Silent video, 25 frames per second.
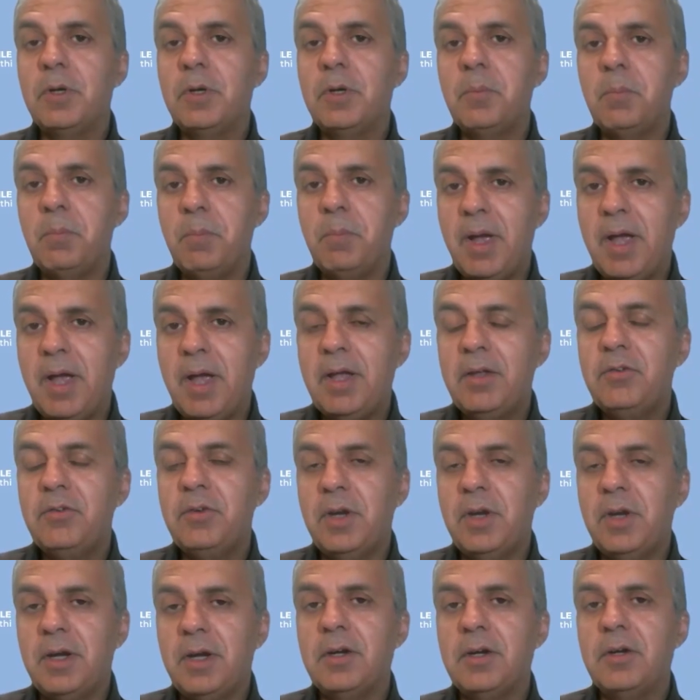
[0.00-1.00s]
but
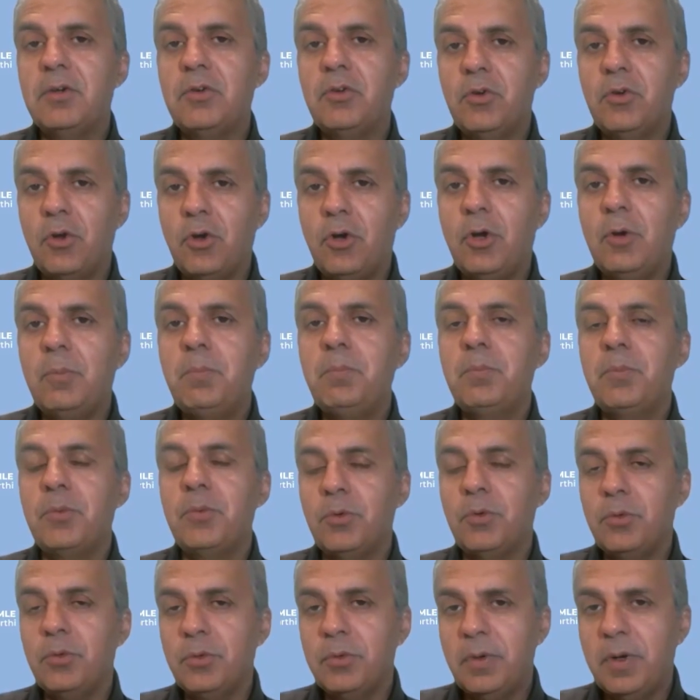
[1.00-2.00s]
matched at a top
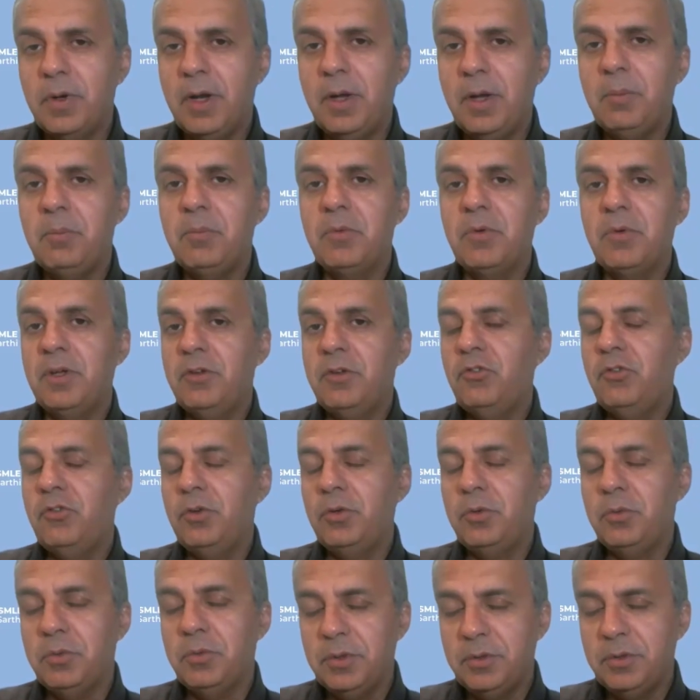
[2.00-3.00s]
program,
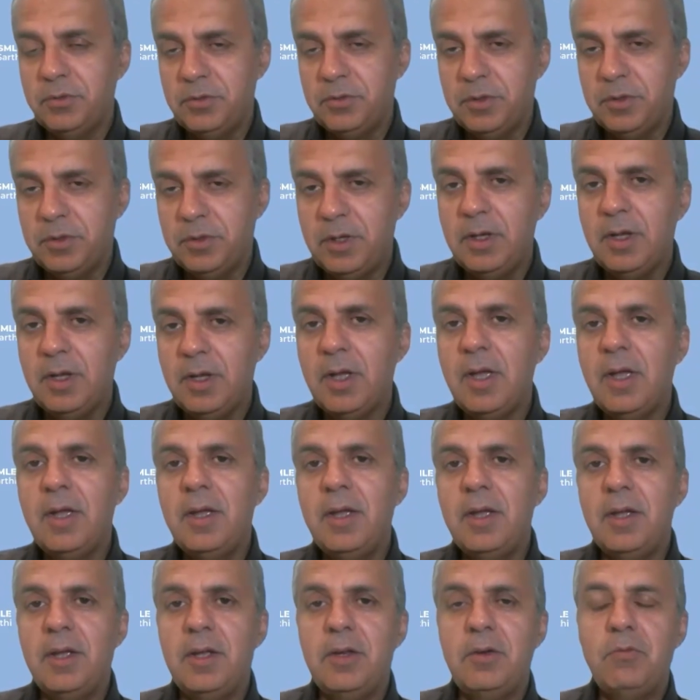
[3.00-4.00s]
Rush University
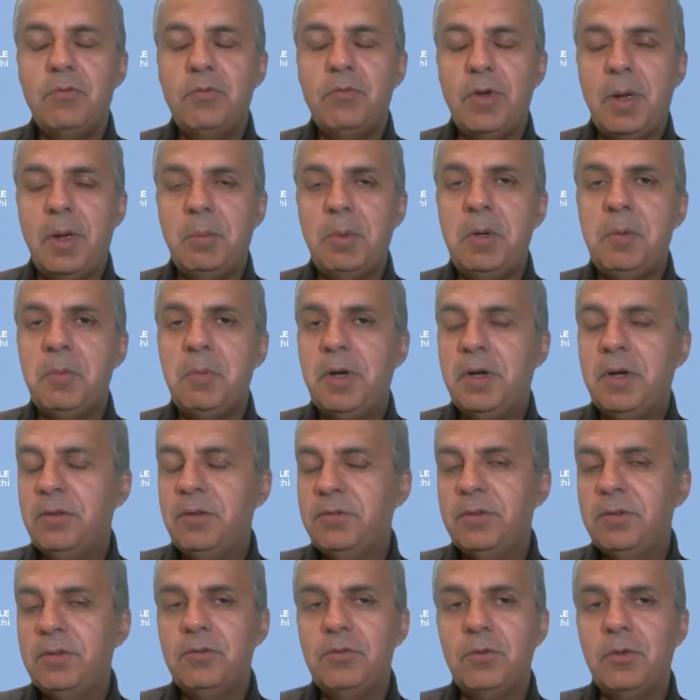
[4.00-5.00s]
in family
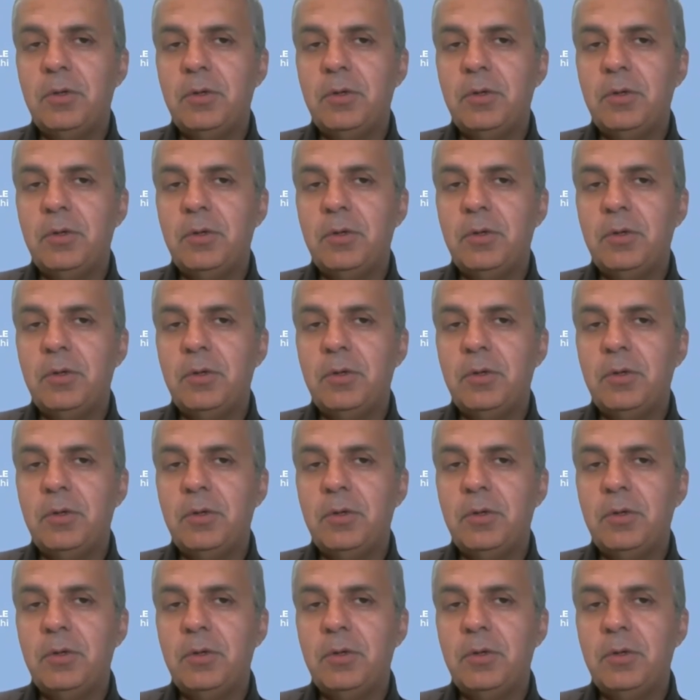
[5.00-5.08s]
medicine.